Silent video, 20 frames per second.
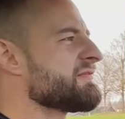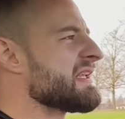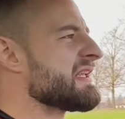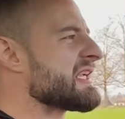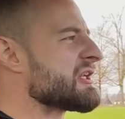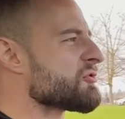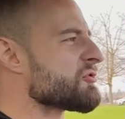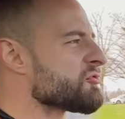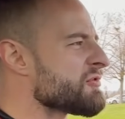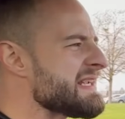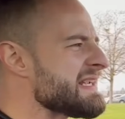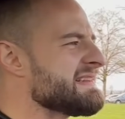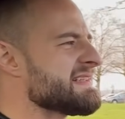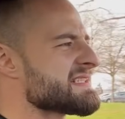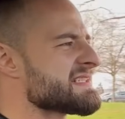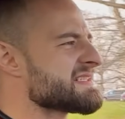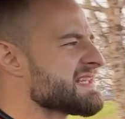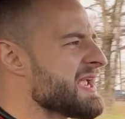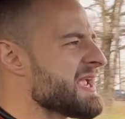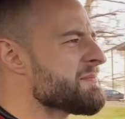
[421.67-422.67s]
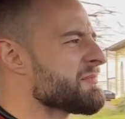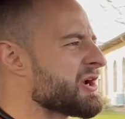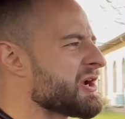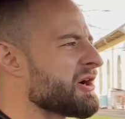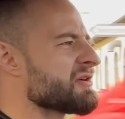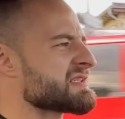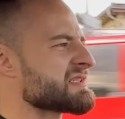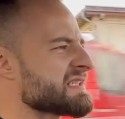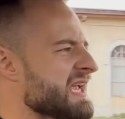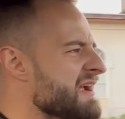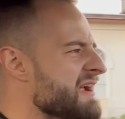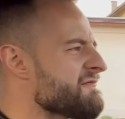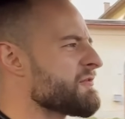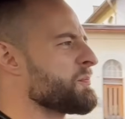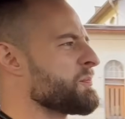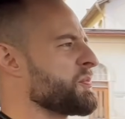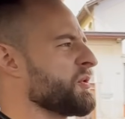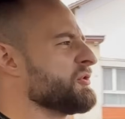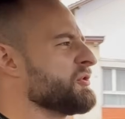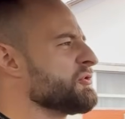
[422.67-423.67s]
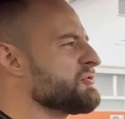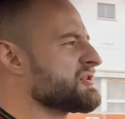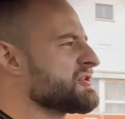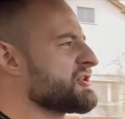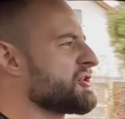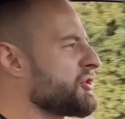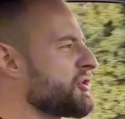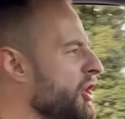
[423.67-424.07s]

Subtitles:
the greatest M cars ever produced?